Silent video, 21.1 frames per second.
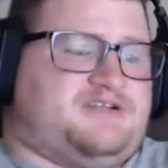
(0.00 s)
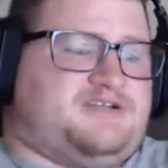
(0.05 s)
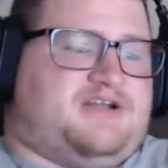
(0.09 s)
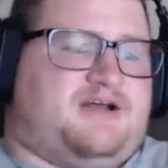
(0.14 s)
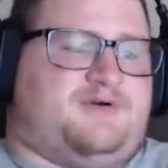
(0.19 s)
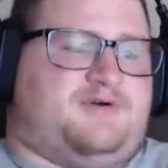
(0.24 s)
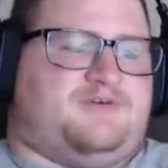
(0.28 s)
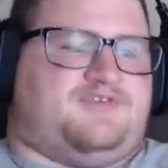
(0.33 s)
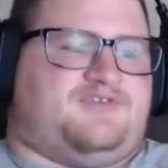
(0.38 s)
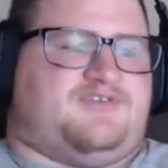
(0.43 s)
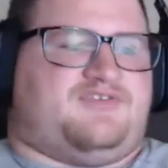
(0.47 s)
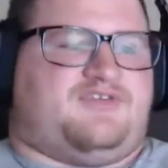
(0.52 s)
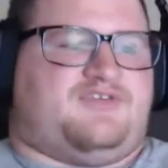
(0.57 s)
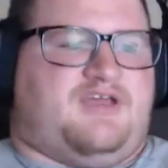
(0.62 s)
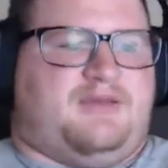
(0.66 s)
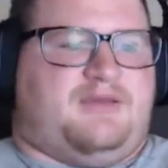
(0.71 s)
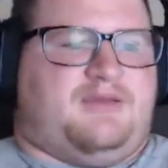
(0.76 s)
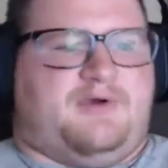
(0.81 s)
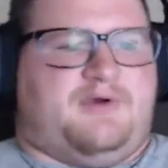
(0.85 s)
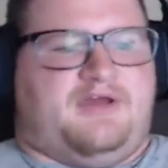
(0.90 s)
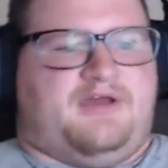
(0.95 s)
I was the
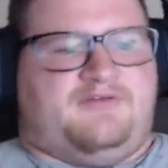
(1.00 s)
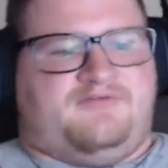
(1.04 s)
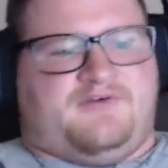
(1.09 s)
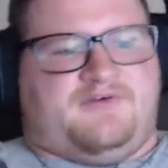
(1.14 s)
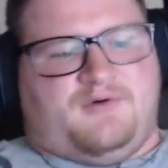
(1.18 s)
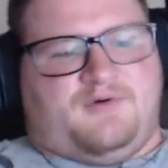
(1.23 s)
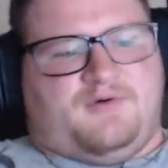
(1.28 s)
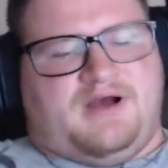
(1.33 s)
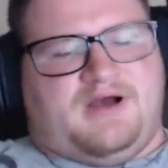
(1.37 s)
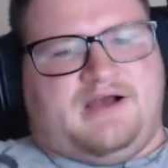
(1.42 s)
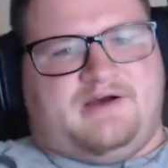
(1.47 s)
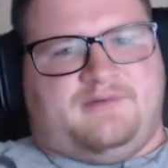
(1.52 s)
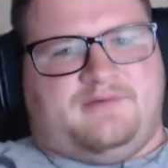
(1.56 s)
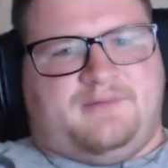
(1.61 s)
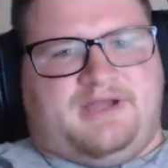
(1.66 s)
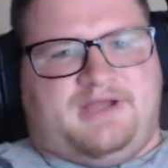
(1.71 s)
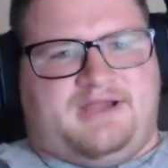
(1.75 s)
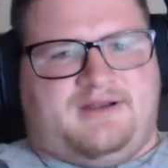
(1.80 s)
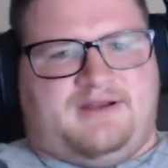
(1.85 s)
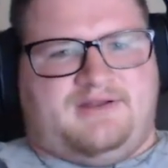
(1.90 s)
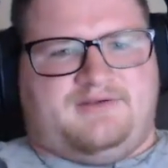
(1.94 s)
same way for a while,
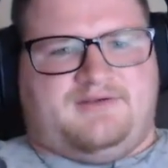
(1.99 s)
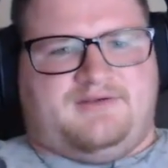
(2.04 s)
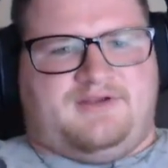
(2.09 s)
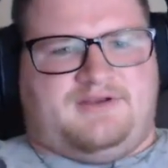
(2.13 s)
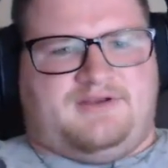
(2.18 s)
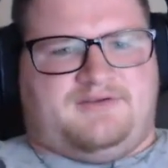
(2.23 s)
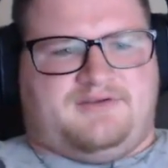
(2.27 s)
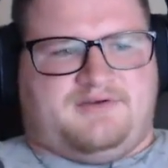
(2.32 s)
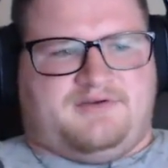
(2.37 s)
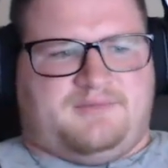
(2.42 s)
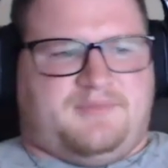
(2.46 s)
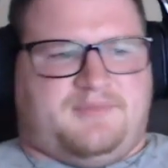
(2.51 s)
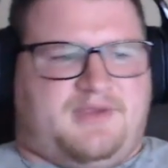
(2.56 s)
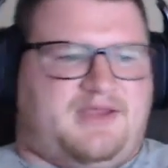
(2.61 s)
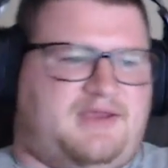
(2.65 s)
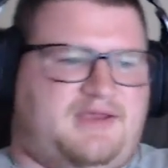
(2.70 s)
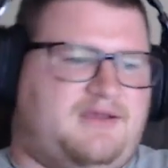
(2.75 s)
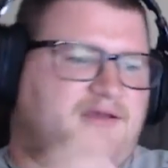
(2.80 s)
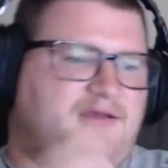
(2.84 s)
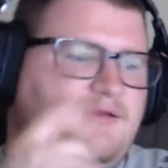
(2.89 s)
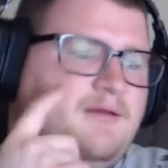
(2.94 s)
man. It took
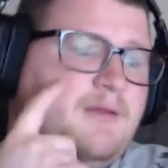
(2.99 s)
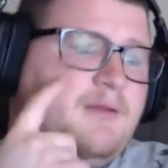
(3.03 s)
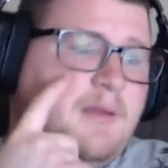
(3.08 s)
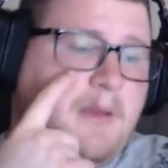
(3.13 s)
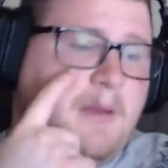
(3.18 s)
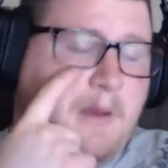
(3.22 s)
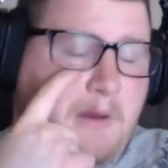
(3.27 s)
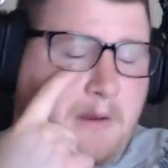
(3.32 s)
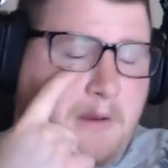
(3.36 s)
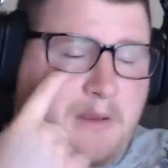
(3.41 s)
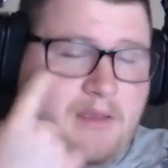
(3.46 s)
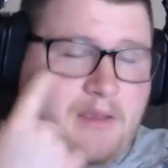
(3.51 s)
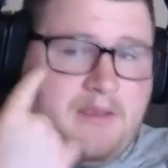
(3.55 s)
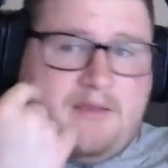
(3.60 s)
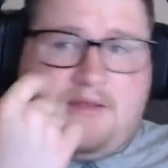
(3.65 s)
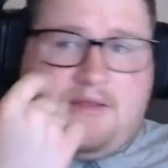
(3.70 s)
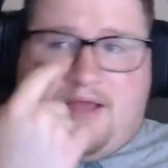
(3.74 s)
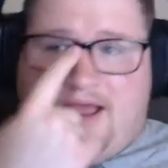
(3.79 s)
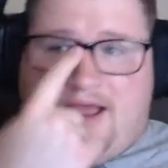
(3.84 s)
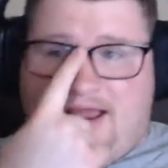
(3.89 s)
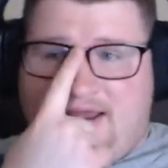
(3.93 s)
me.
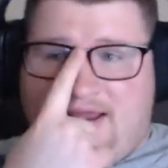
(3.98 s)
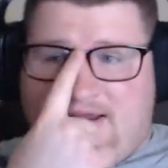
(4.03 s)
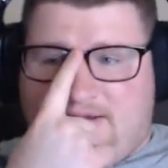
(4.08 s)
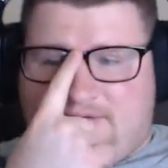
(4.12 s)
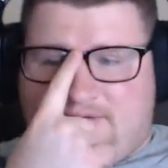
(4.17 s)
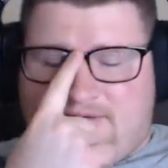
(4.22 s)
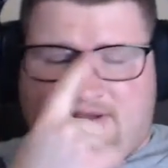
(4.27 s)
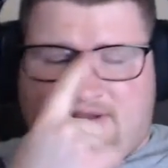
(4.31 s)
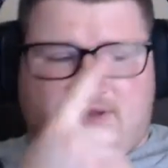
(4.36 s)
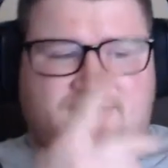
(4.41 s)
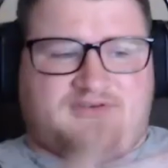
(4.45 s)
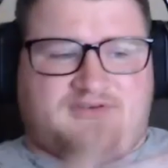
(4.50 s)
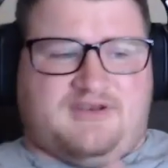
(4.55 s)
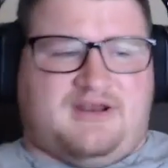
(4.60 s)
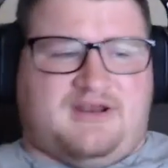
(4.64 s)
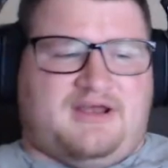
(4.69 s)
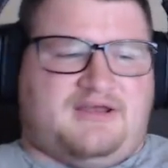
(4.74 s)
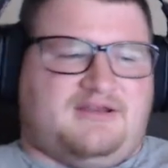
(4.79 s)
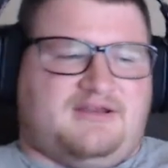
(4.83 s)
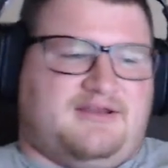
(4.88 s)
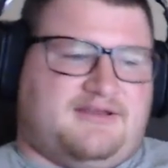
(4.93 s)
I had, like I said, I
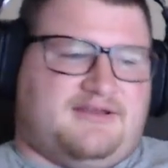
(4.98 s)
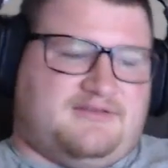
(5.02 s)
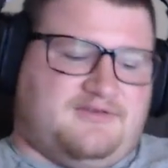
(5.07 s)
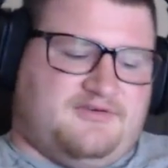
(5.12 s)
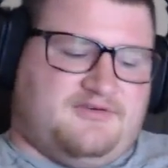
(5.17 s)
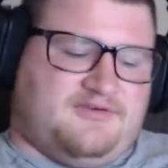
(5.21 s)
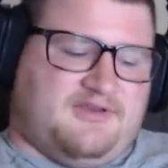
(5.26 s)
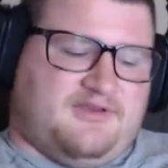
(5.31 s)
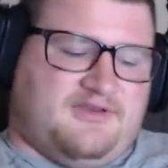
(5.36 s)
had like those like